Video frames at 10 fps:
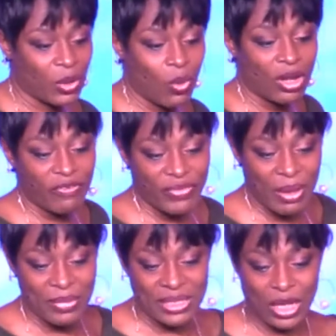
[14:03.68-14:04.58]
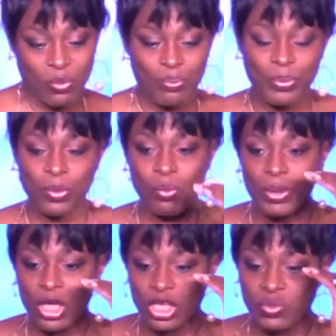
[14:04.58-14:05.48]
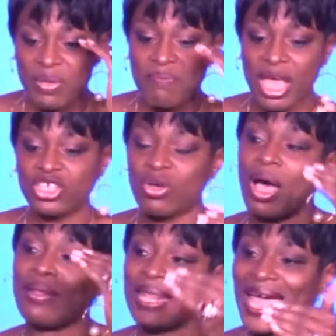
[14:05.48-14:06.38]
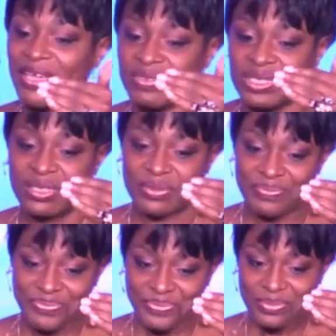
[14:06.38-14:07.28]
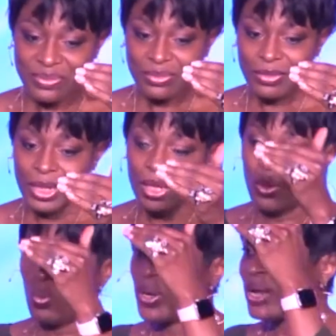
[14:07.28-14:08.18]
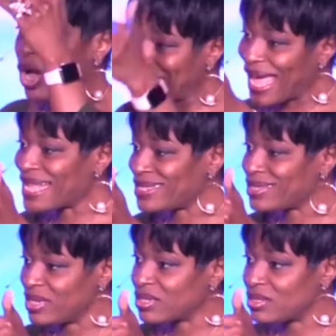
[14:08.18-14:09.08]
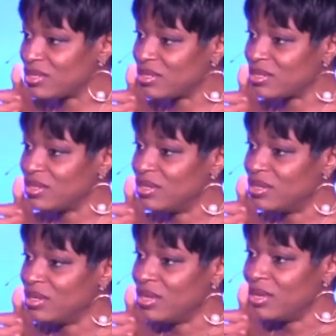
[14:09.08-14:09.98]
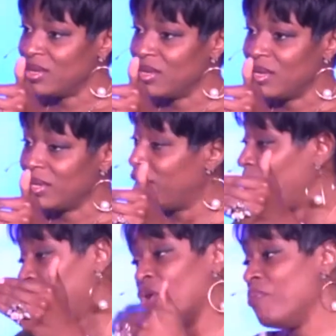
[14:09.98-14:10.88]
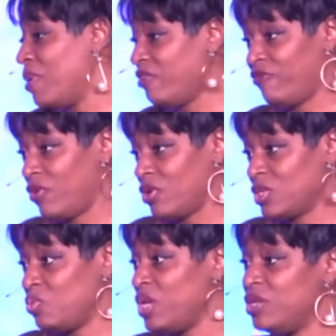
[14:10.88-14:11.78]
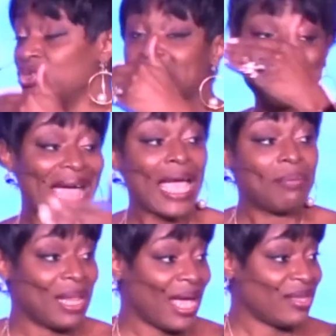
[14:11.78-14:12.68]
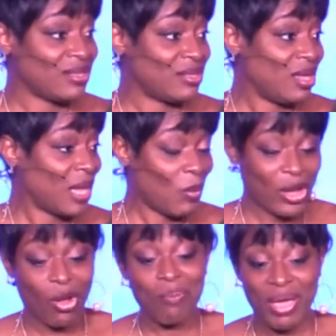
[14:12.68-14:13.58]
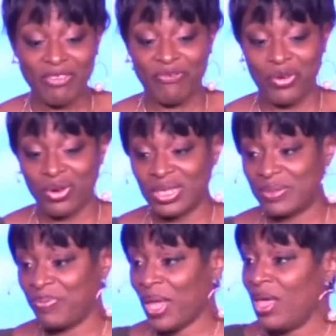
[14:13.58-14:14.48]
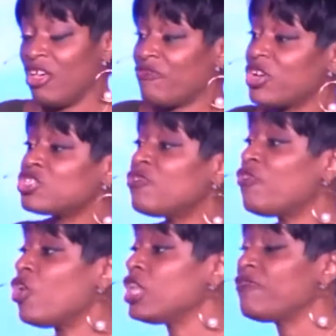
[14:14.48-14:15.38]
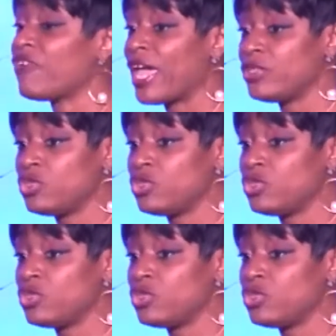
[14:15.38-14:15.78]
One of them is that because we measure our lives with yardsticks that were not meant for us. We use timelines that were not meant for us. First of all, if I